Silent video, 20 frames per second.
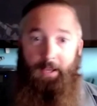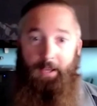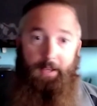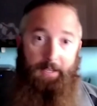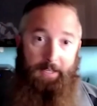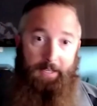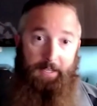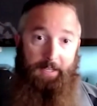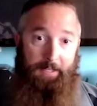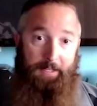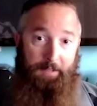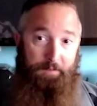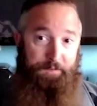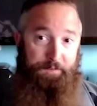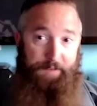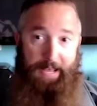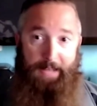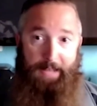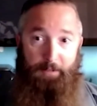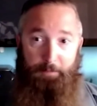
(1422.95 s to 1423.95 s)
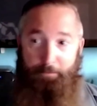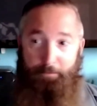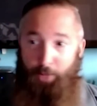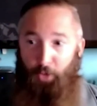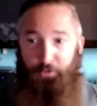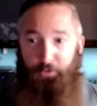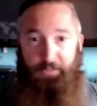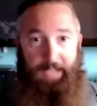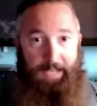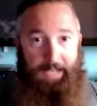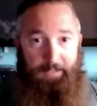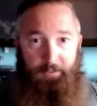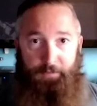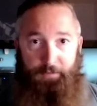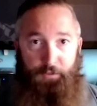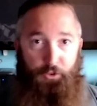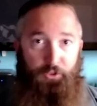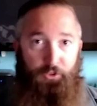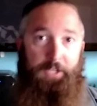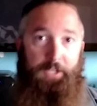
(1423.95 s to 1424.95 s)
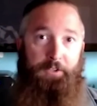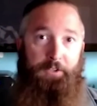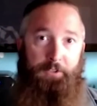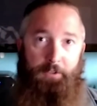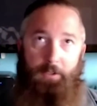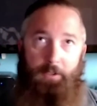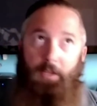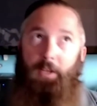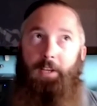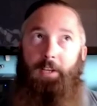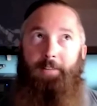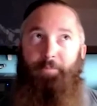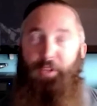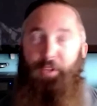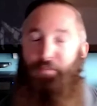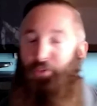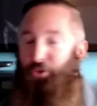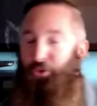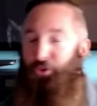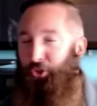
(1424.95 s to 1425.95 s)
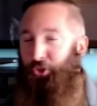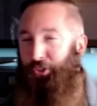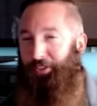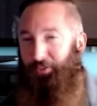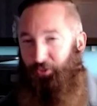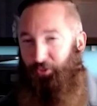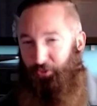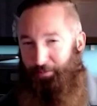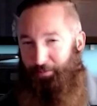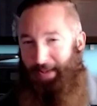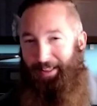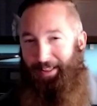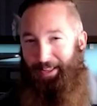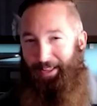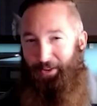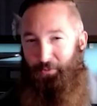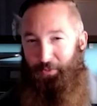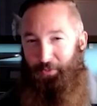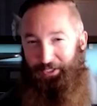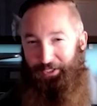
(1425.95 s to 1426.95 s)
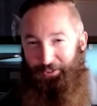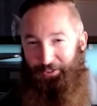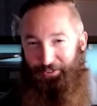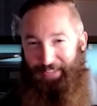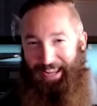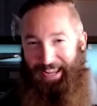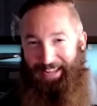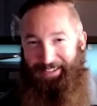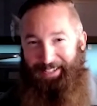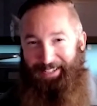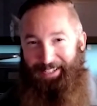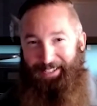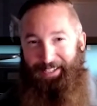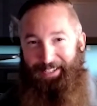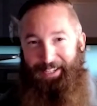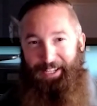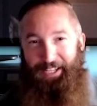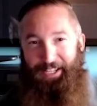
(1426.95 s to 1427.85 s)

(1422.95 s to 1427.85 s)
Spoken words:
Yep. And in fact, most guys, if you couldn't smell it when you sand it,